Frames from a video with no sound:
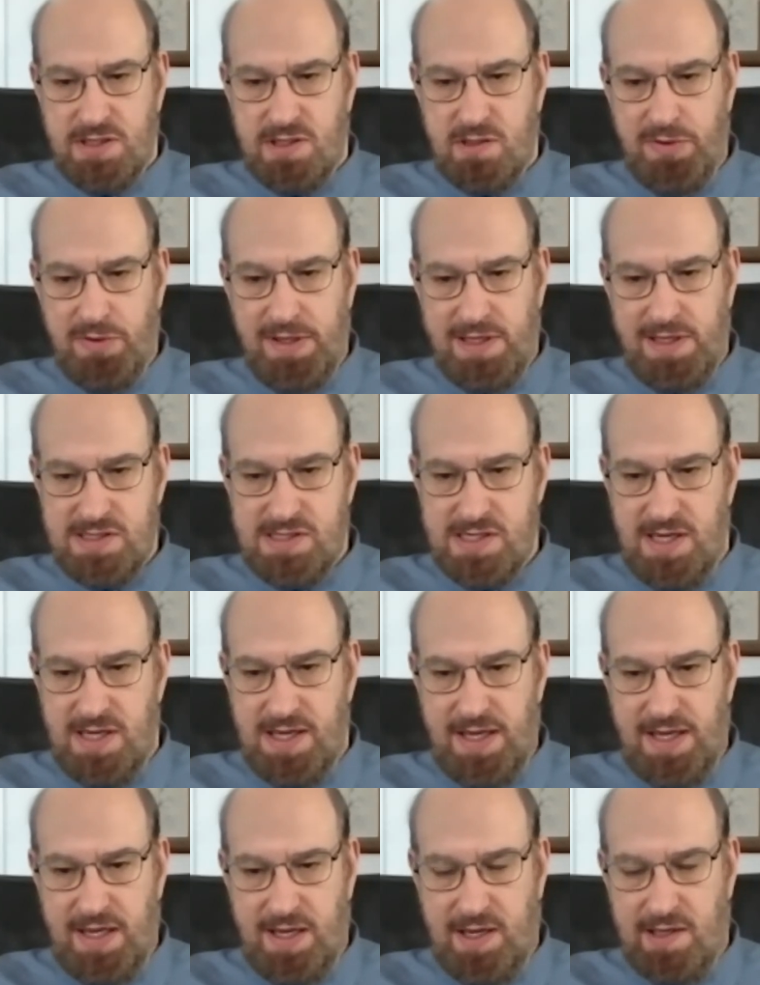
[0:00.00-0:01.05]
the
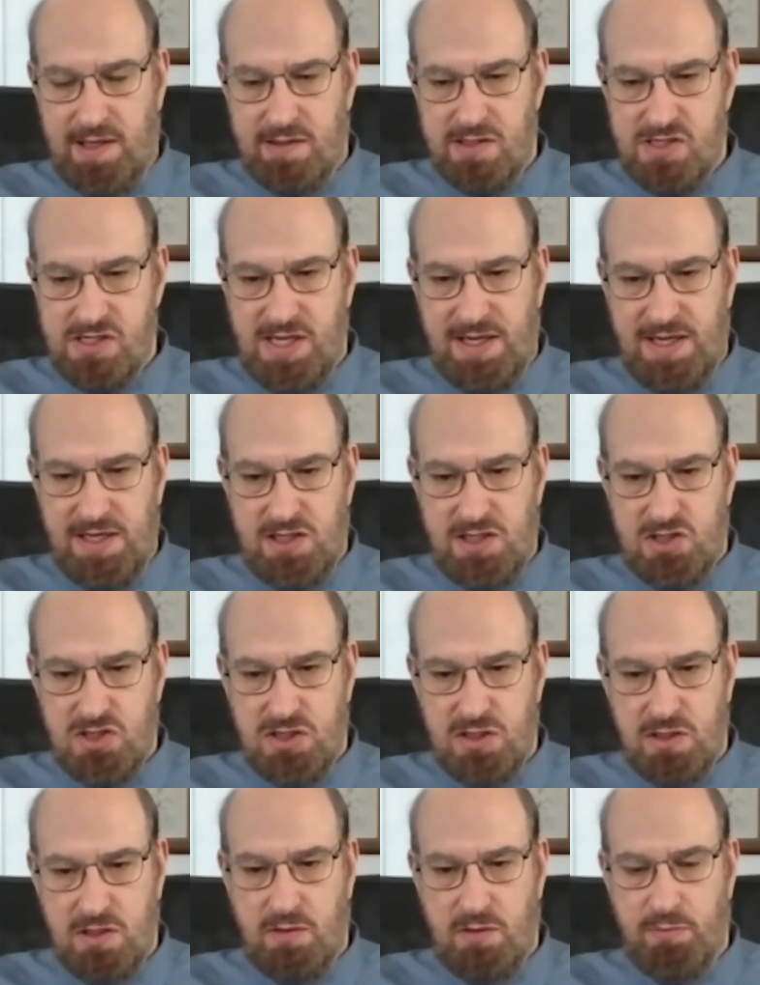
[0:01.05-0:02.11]
PSA, and the stage
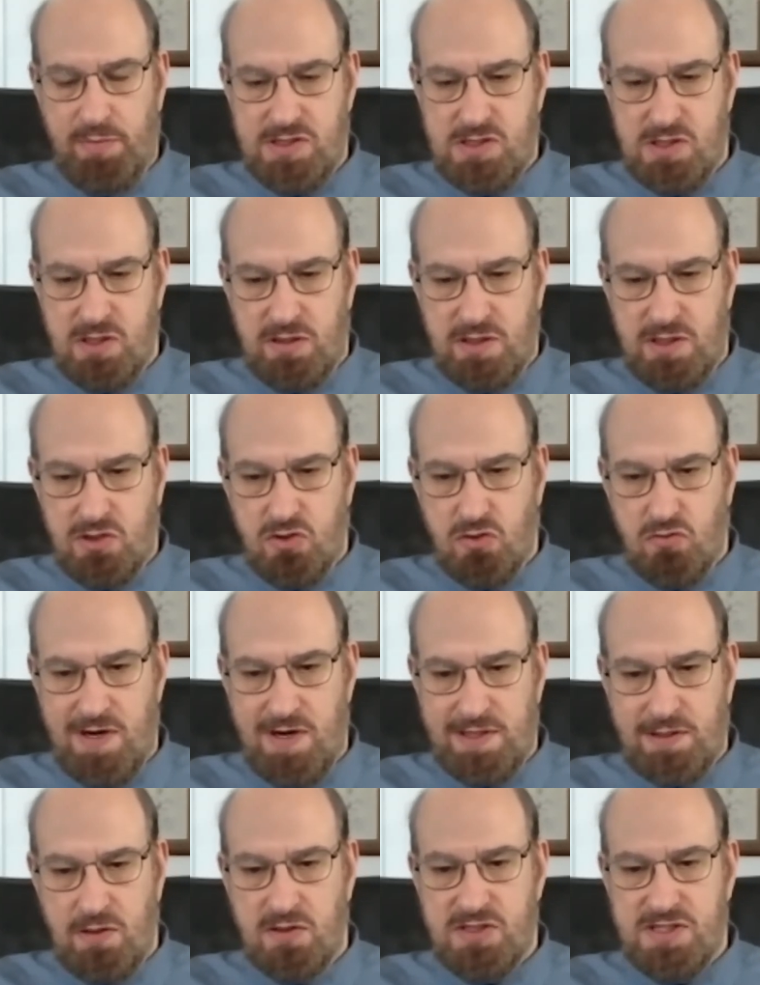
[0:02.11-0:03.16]
based on digital
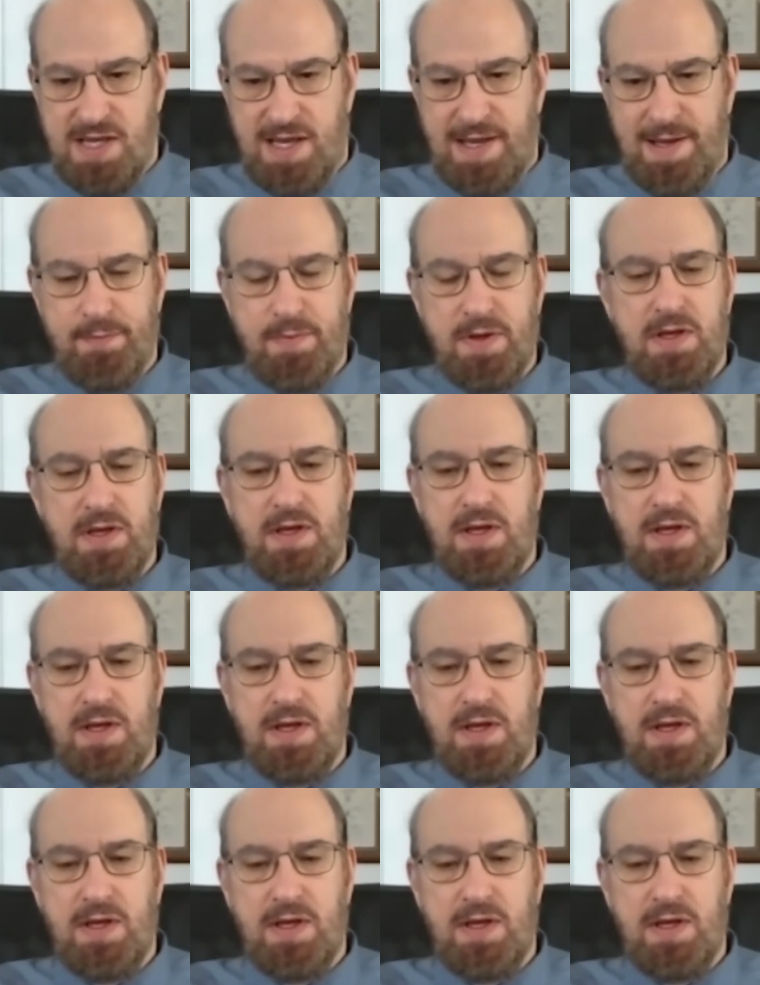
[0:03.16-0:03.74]
rectal exam.